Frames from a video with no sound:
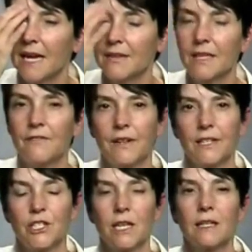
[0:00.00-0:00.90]
And then very
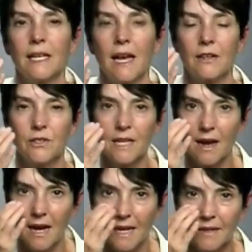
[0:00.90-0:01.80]
gently under the
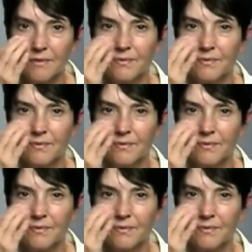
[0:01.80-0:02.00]
eye.